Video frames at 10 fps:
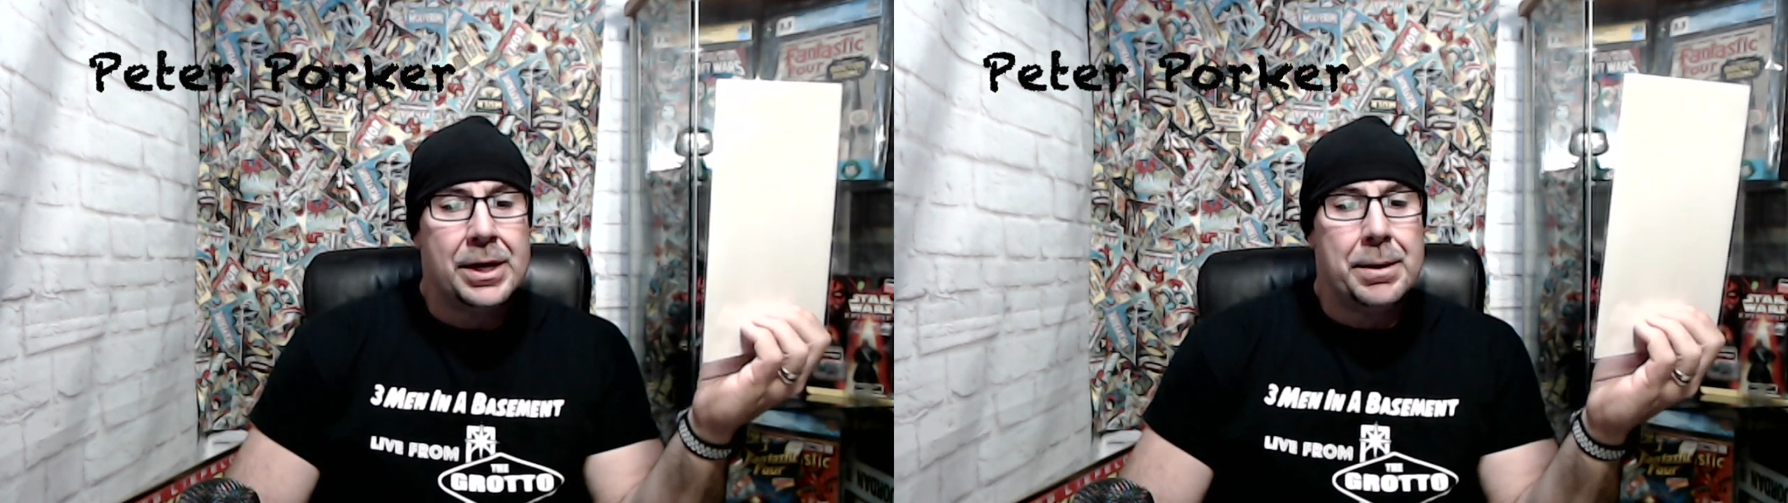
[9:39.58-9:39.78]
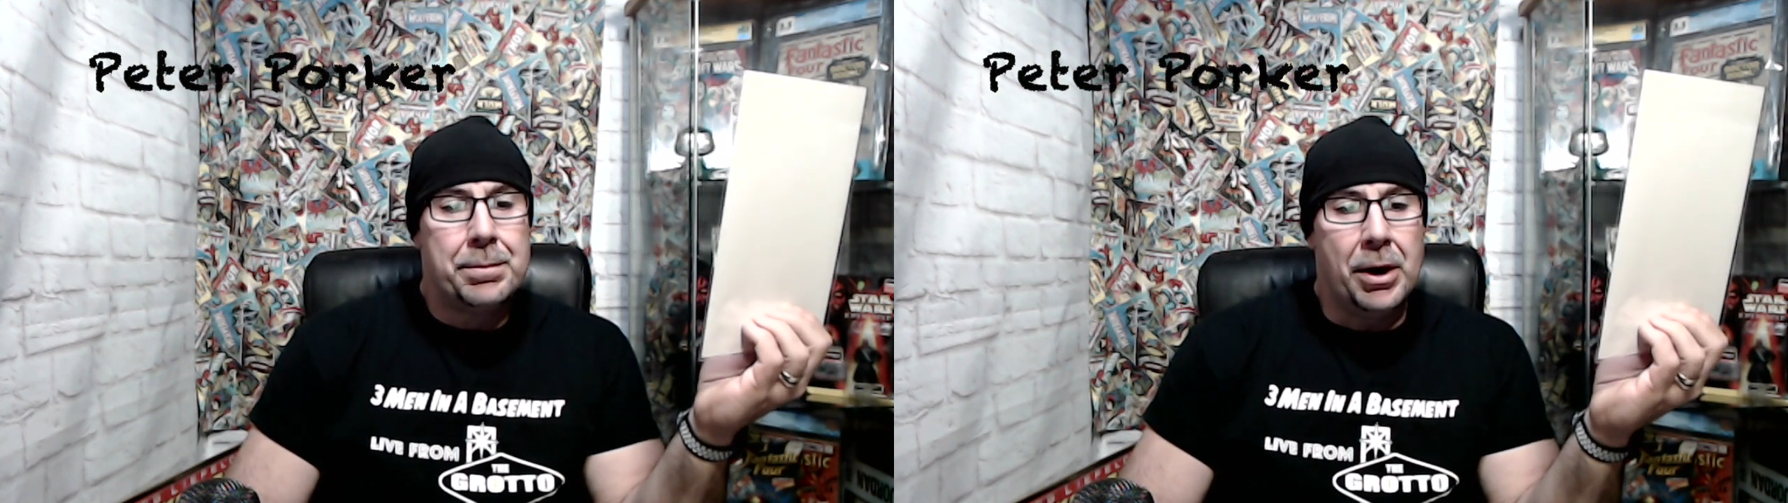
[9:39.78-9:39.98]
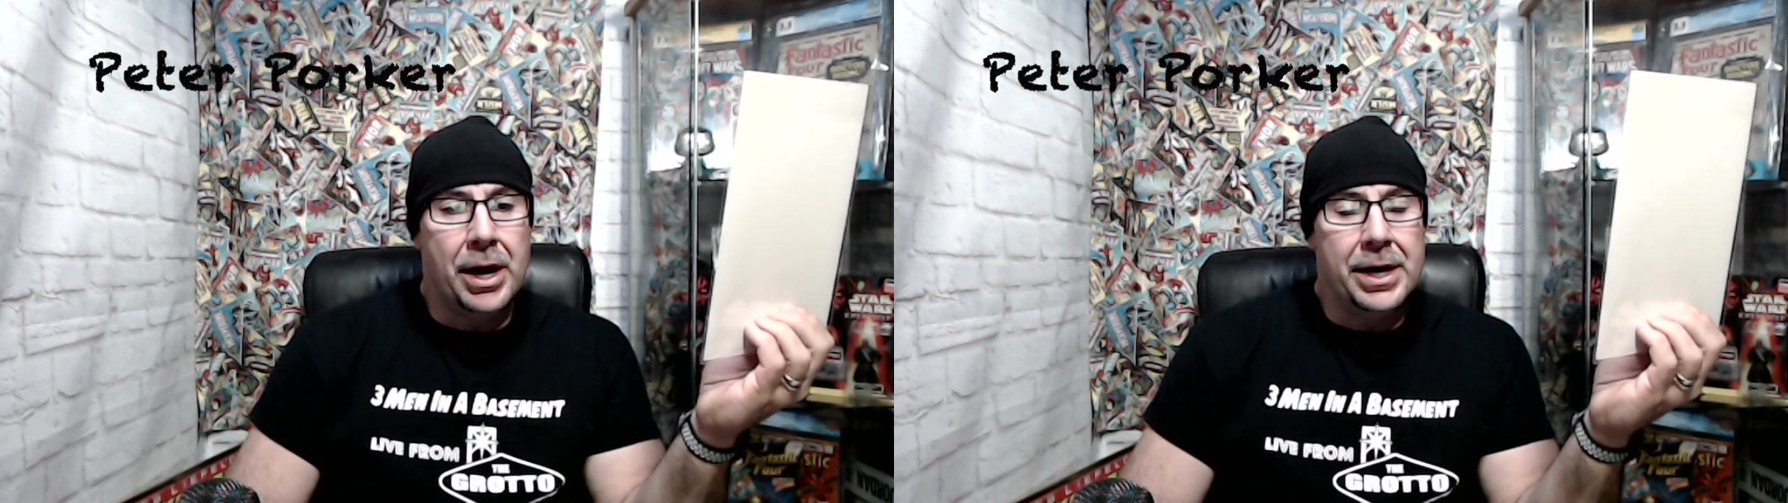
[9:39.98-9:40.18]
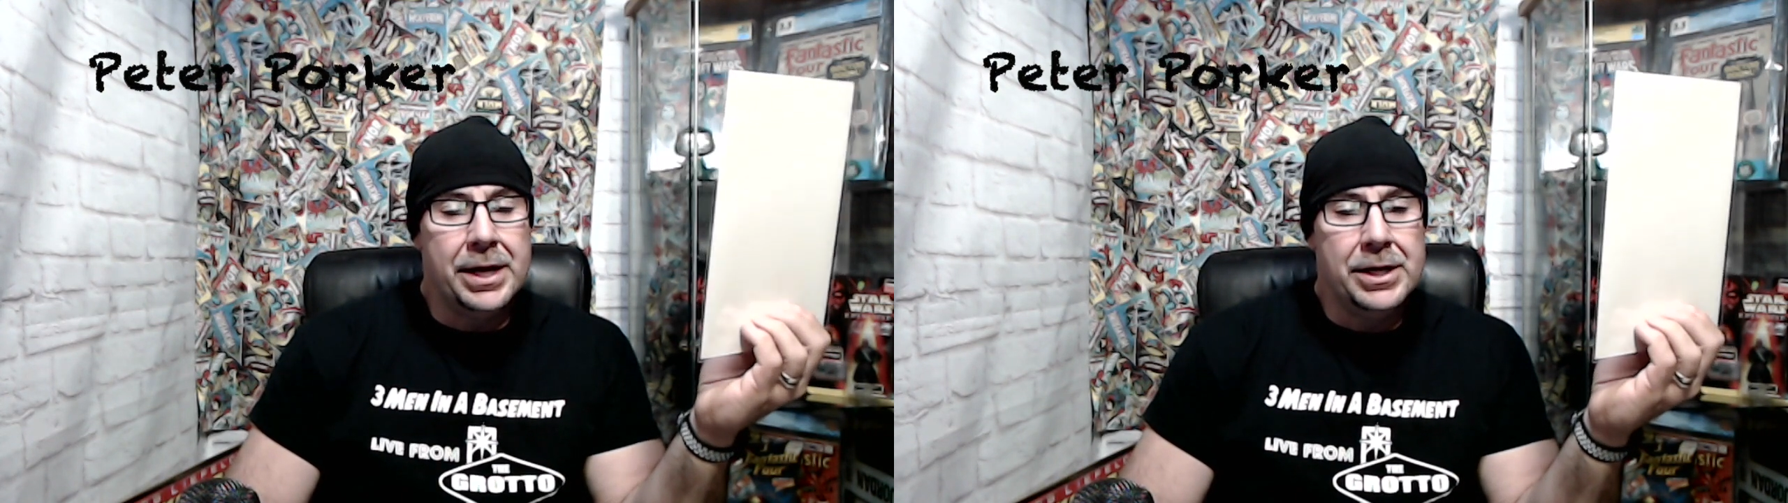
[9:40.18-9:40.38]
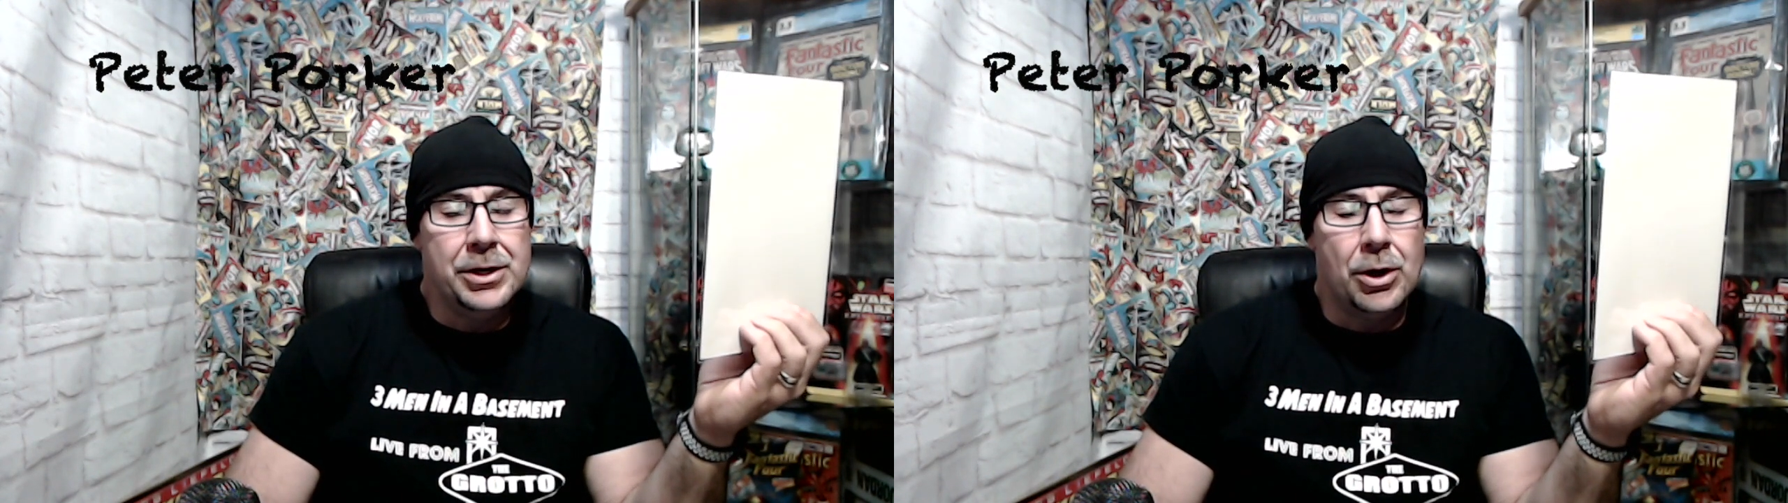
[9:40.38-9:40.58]
But,
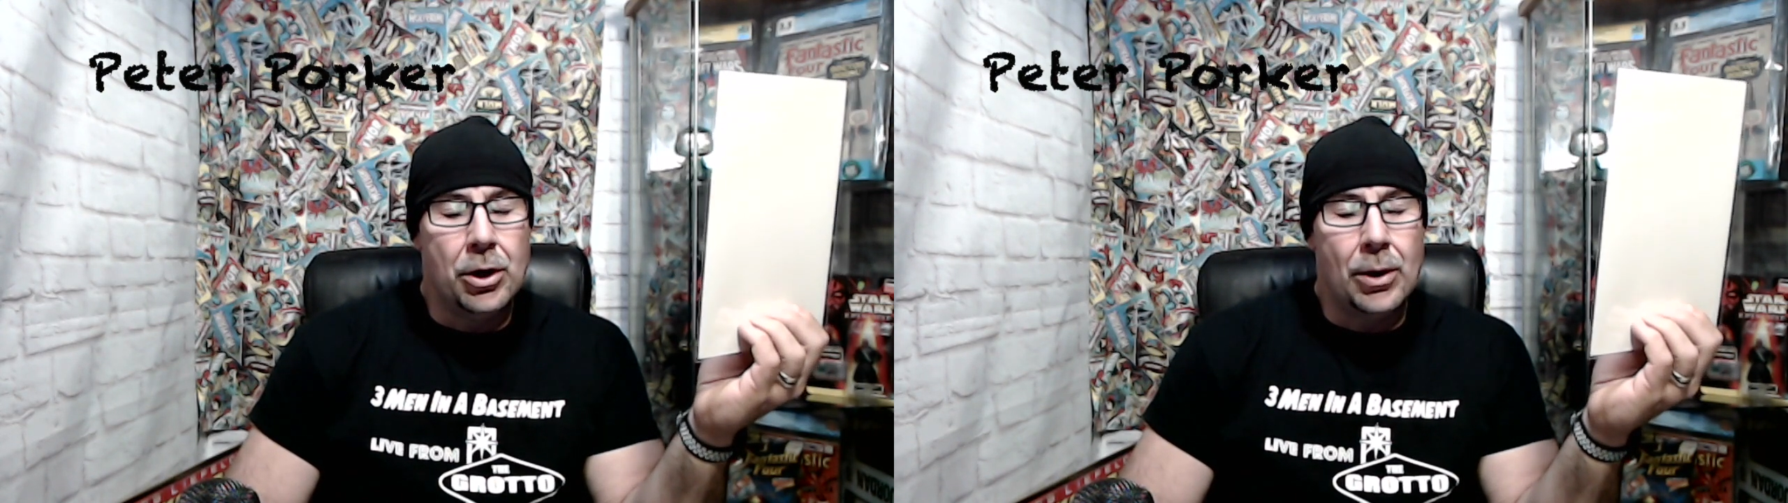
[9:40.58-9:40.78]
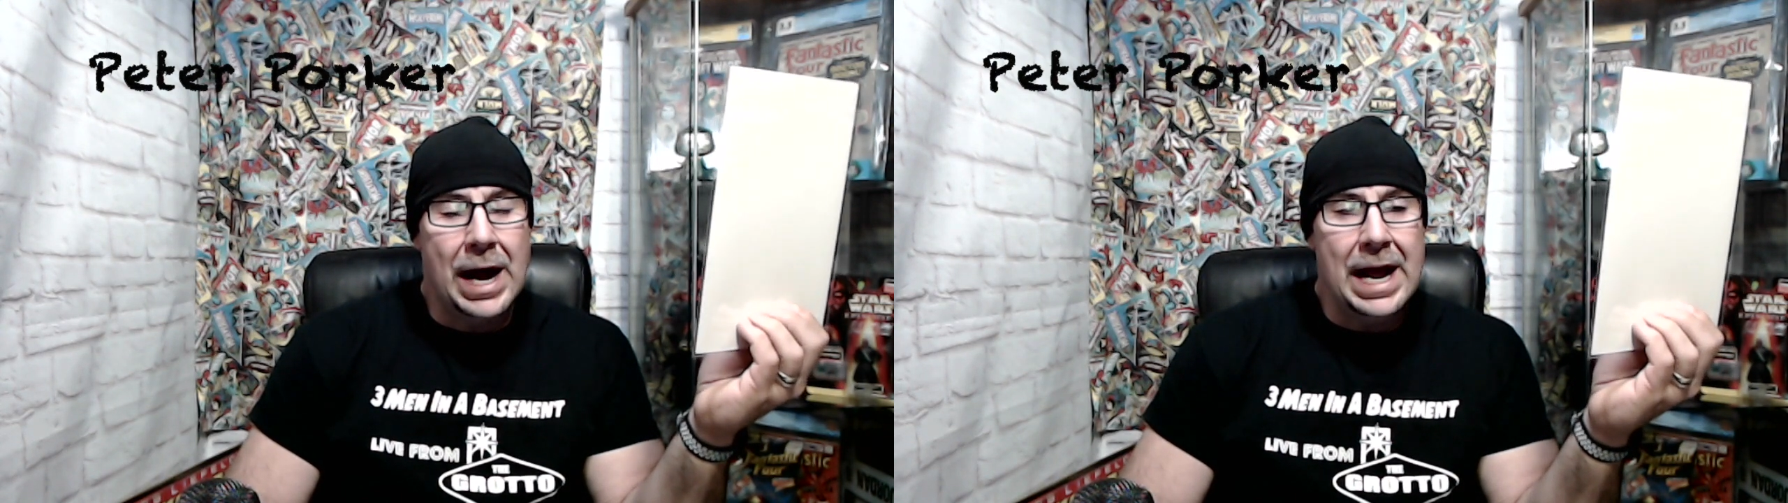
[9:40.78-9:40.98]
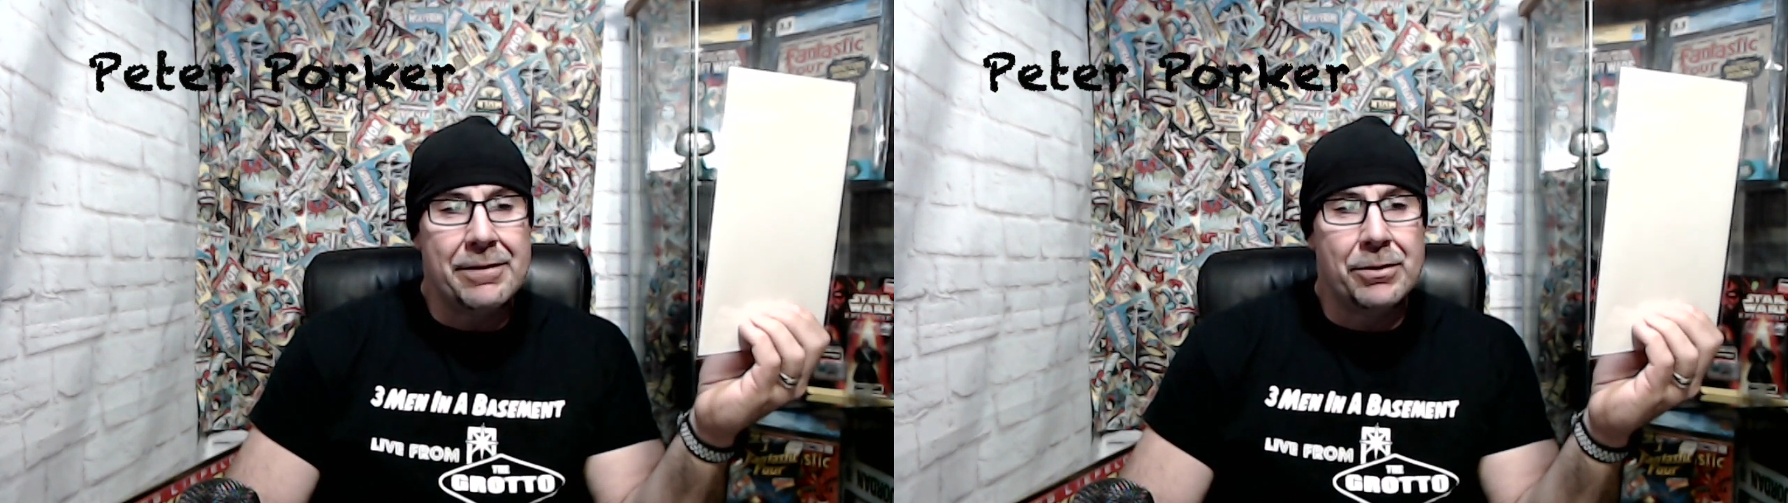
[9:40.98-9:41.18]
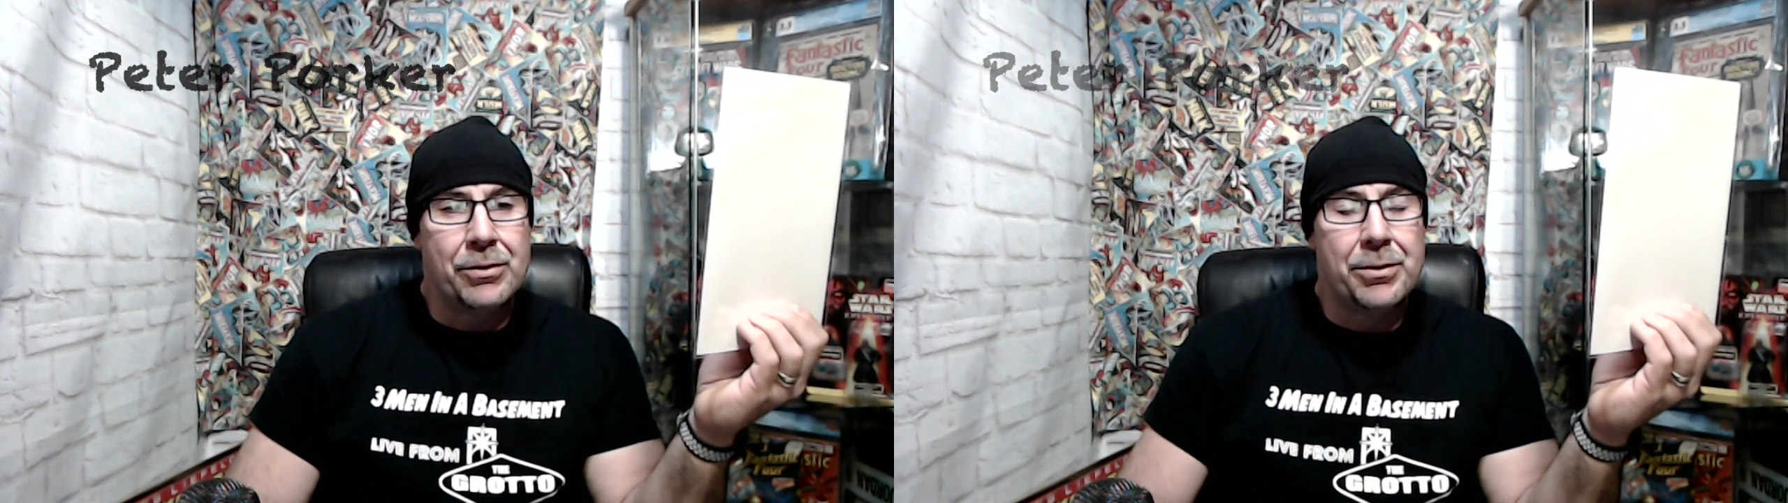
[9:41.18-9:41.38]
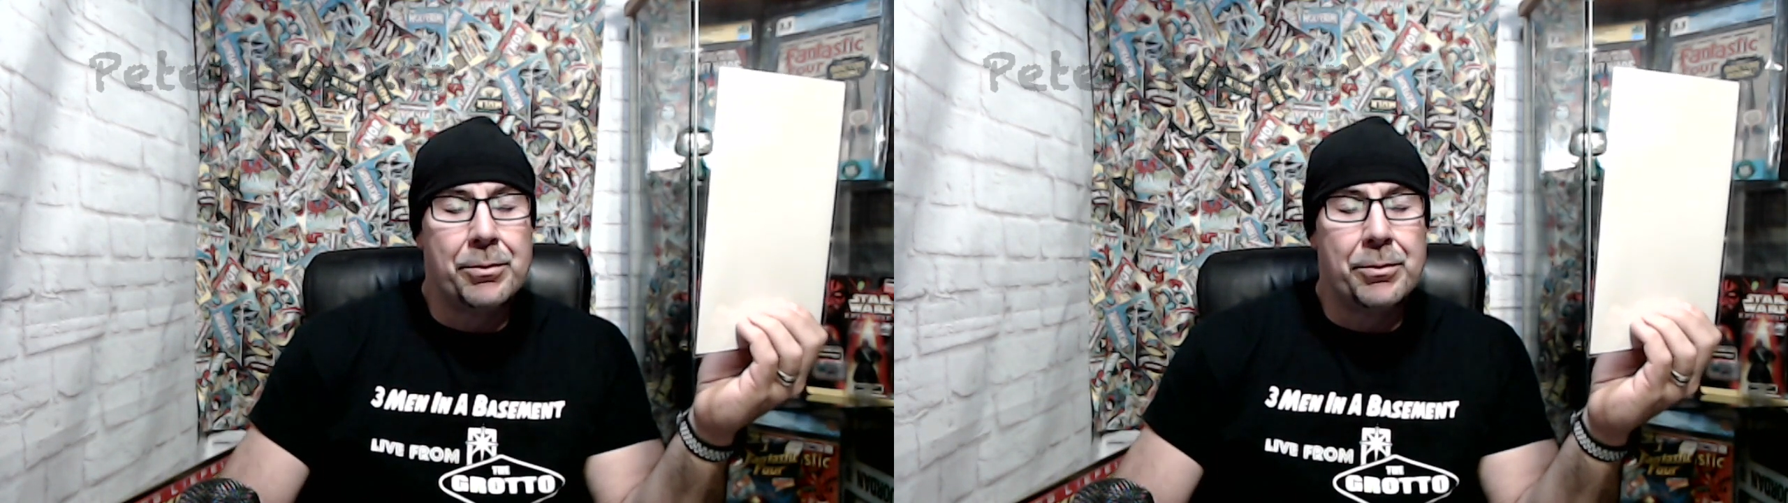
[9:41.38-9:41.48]
I have a